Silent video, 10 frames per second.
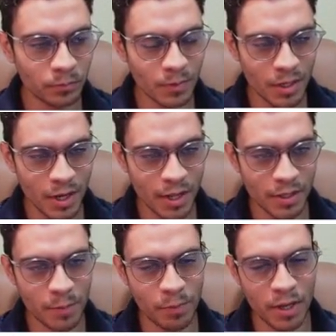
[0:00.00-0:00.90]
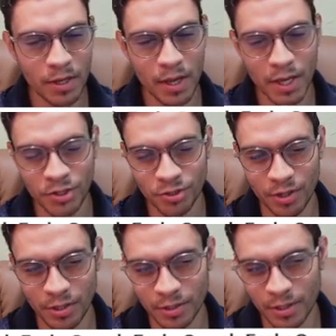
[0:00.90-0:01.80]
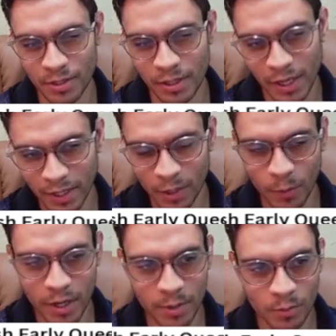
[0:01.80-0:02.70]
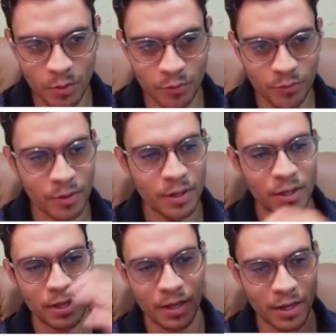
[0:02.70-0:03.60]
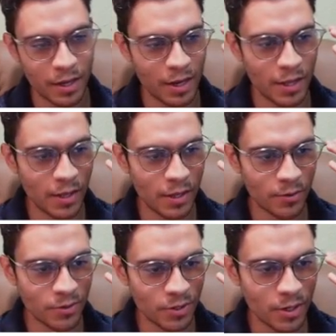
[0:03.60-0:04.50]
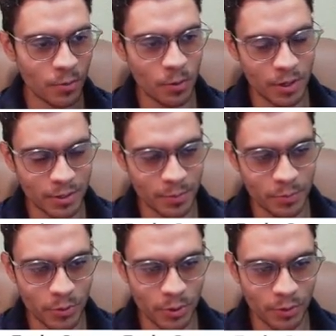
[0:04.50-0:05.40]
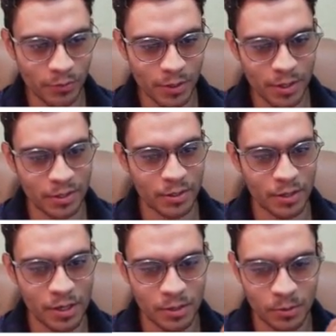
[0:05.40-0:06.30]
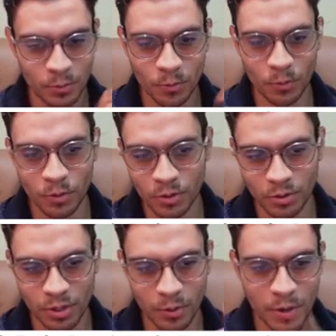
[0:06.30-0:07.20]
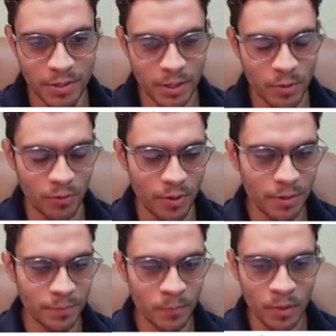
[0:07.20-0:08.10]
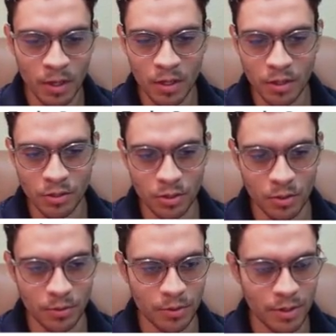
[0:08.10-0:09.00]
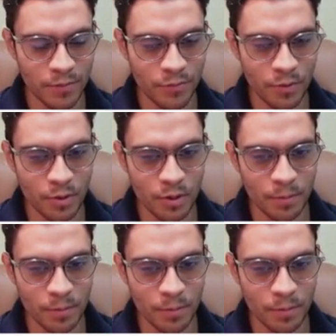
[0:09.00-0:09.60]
and they play h6. It's like a waiting move, and I don't see what is the point of this. It's just a wasting move, right? So d4,